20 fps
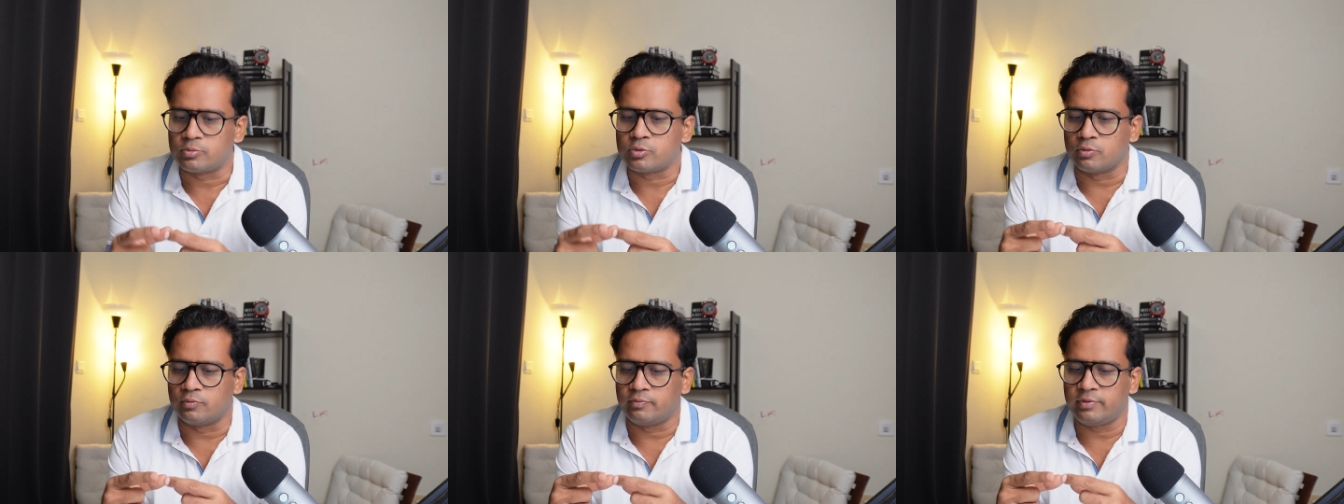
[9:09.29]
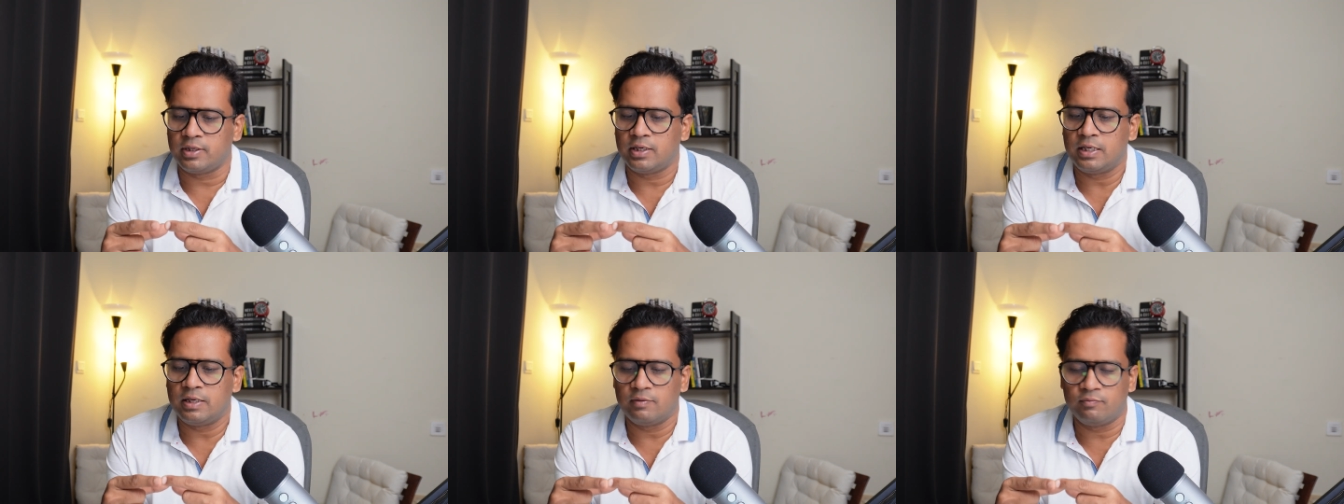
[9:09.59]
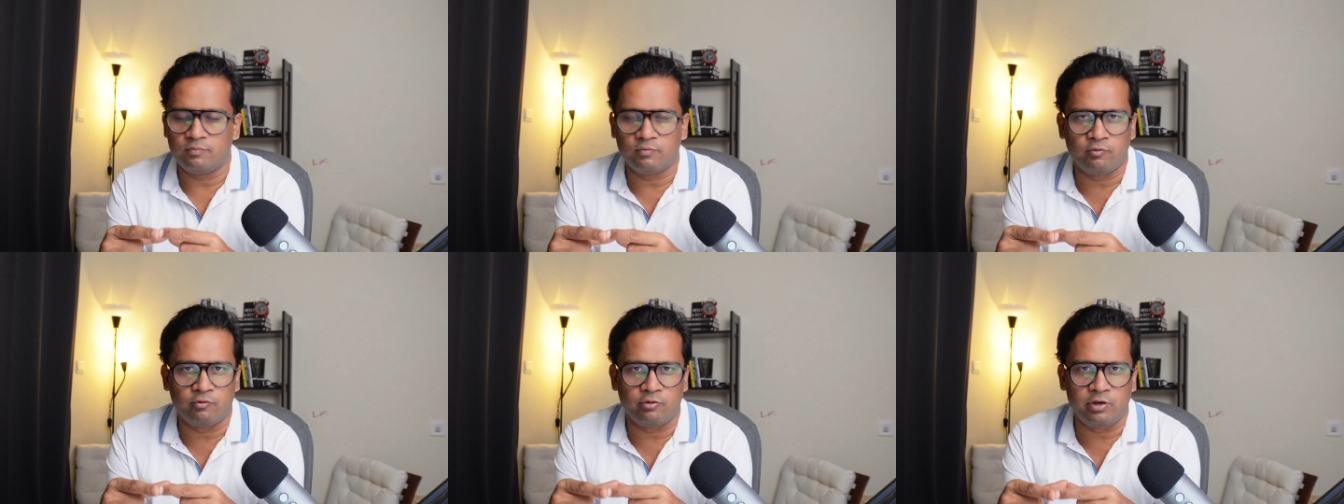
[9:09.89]
So
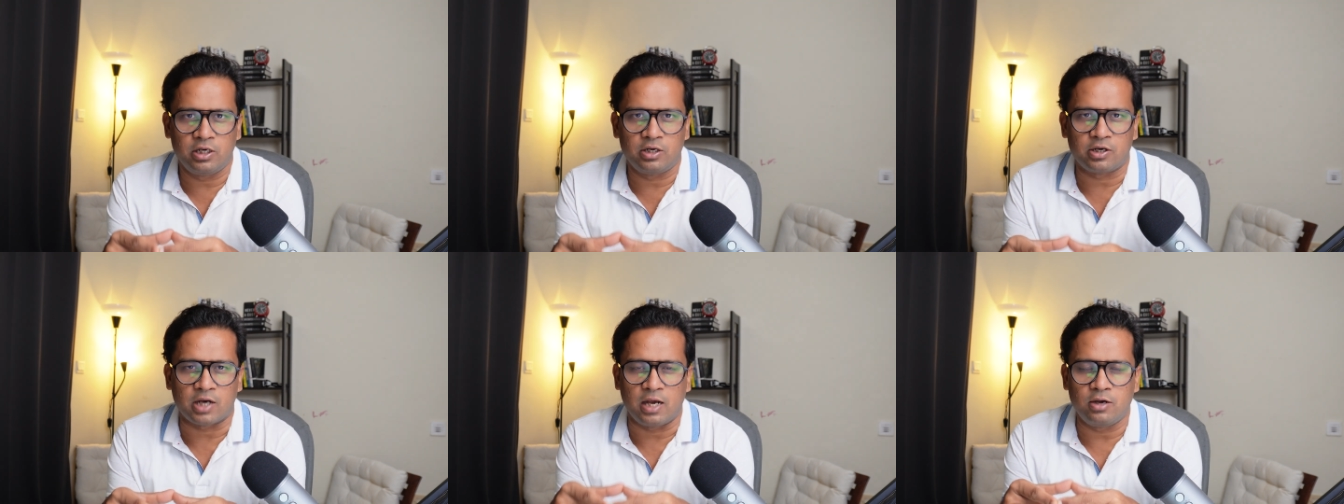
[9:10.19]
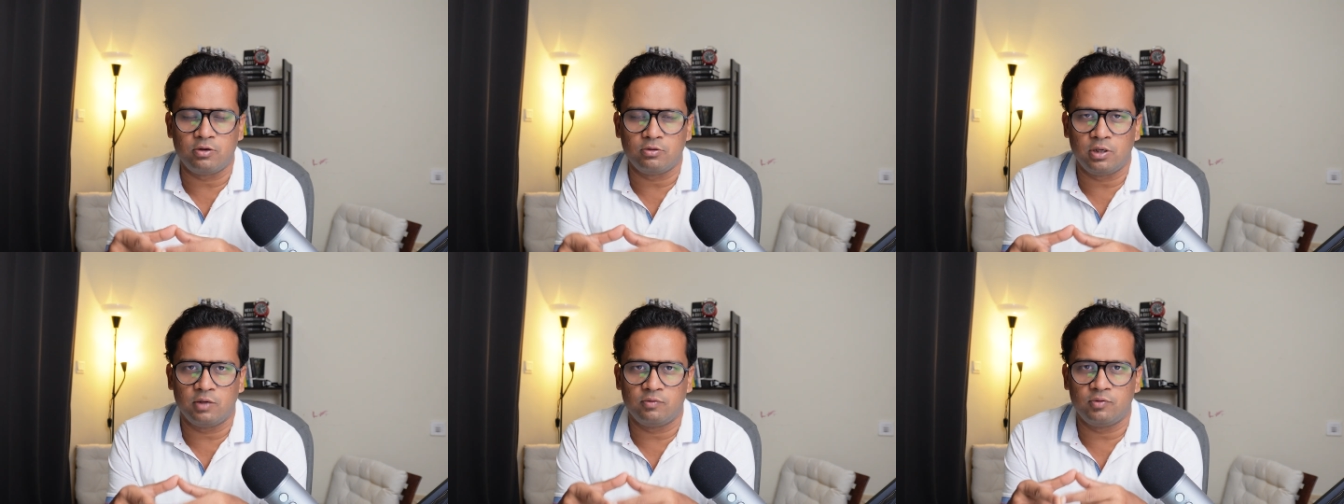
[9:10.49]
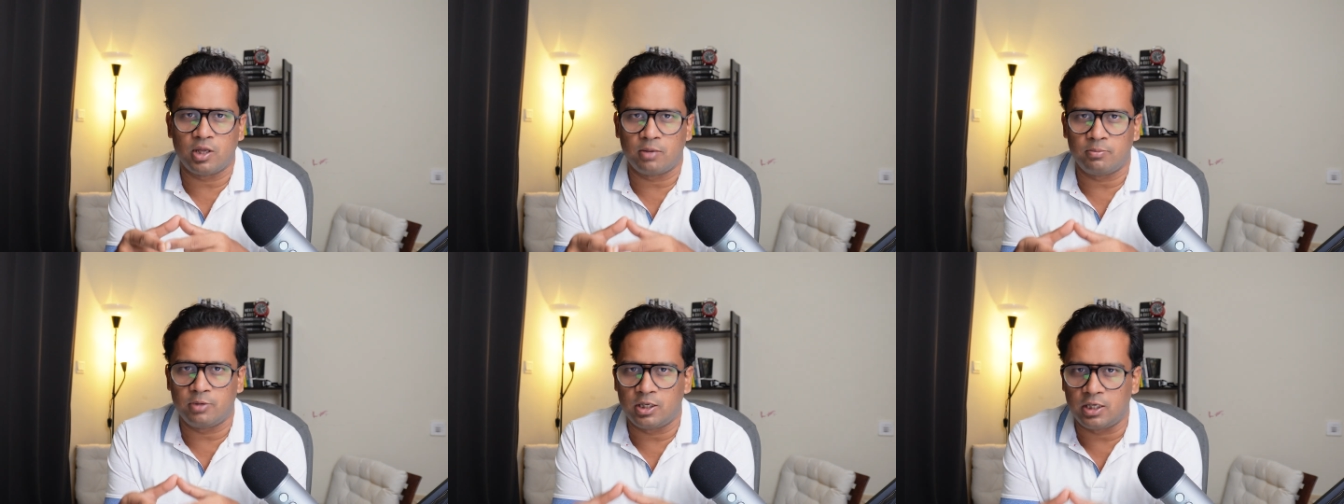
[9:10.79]
we try to give
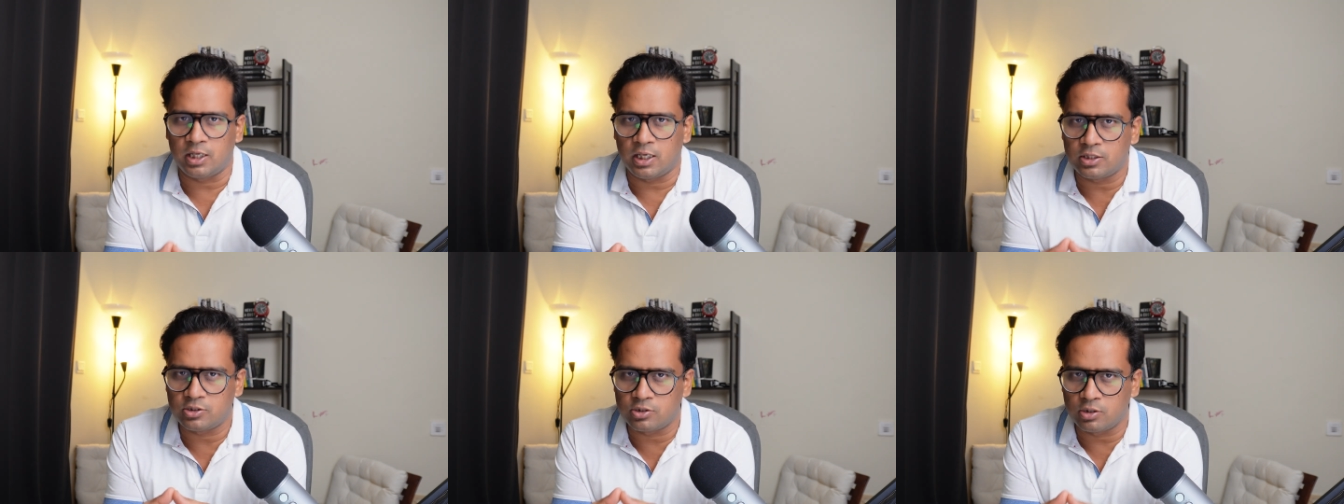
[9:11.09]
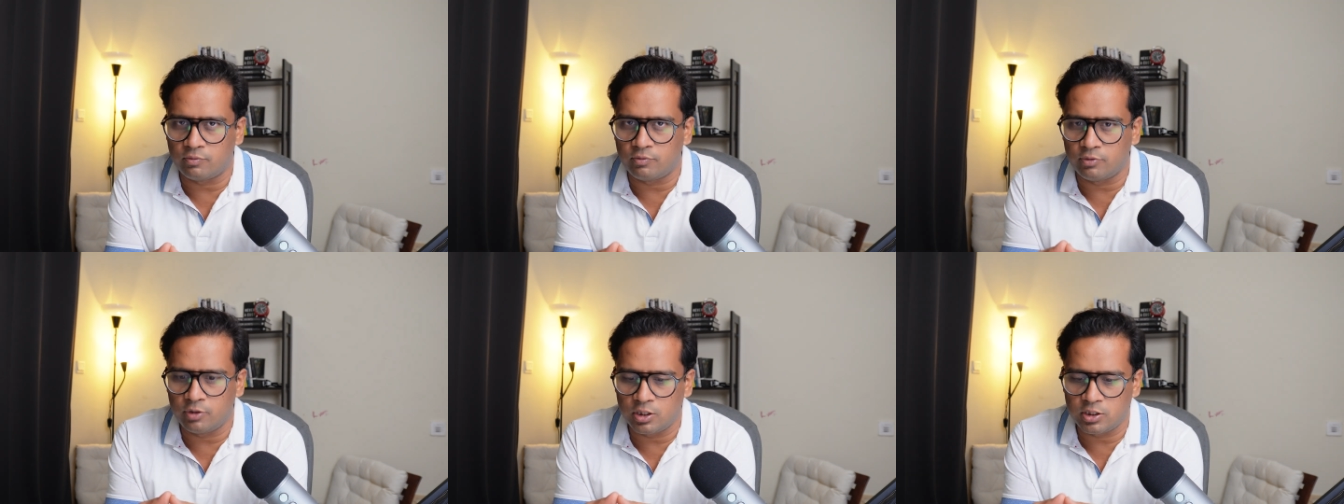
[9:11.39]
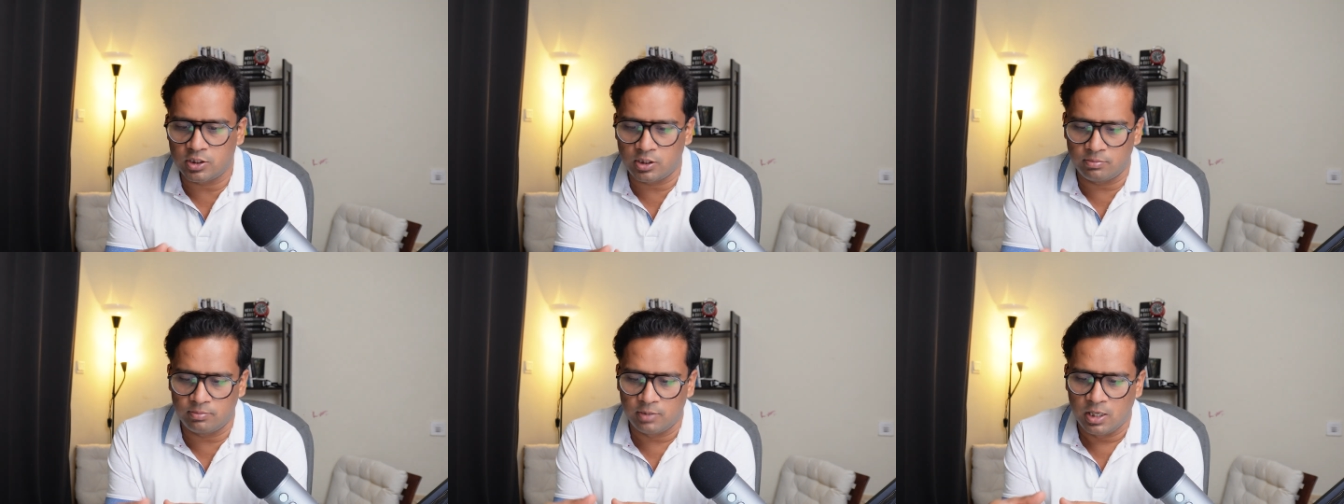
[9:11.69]
them a taste of
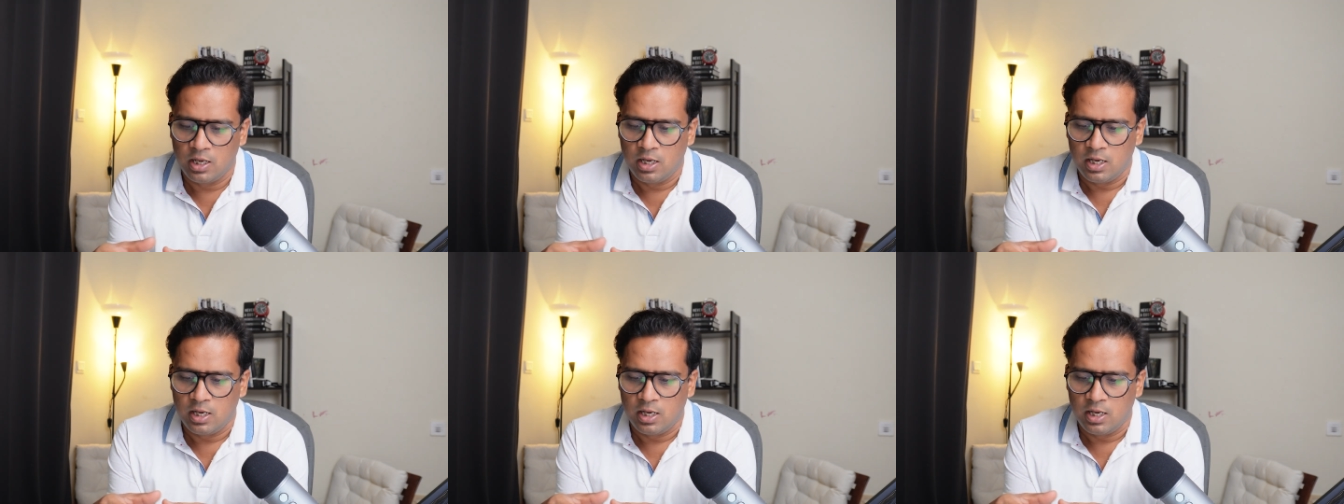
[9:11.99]
ownership,